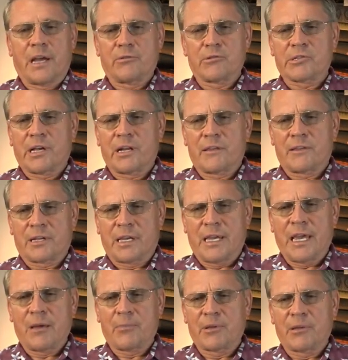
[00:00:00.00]
outside of the
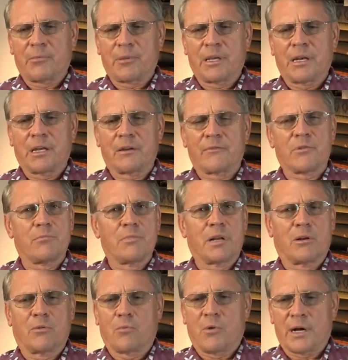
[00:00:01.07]
camp at the beginning of the
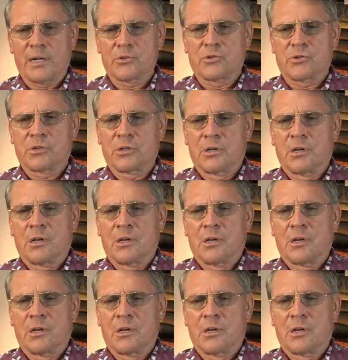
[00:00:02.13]
middle watch.